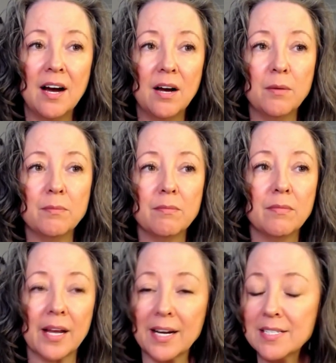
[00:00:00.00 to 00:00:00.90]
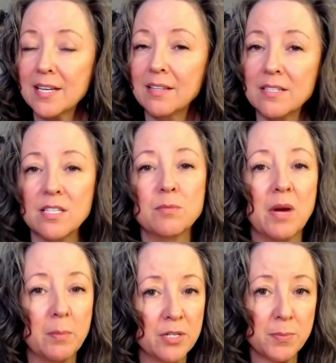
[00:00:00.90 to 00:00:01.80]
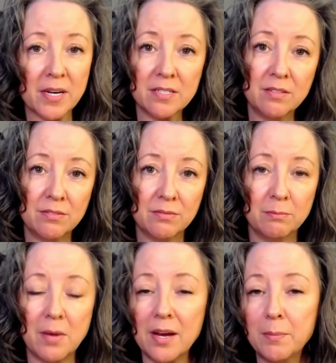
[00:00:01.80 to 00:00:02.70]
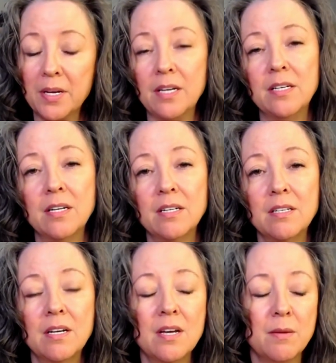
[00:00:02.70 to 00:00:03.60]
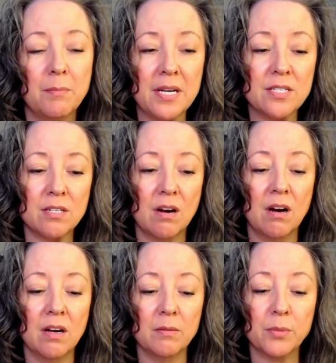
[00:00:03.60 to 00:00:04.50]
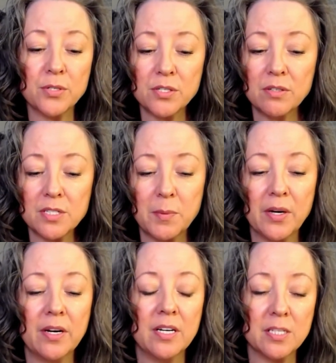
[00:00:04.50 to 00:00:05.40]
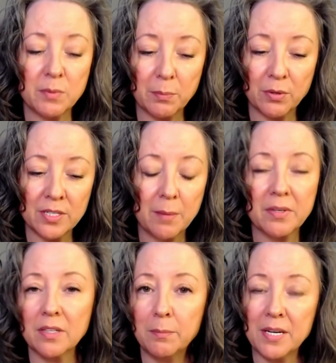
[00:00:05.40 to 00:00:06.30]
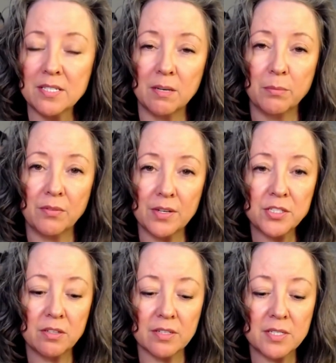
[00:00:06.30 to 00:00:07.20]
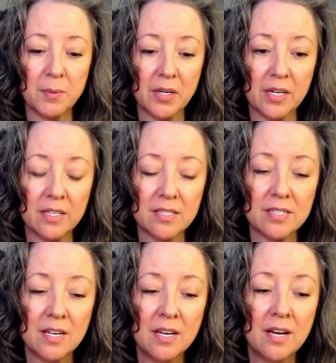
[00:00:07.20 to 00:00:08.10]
Like I said, this is my perspective, my opinion, based on personal experience, but predominantly based on professional experience.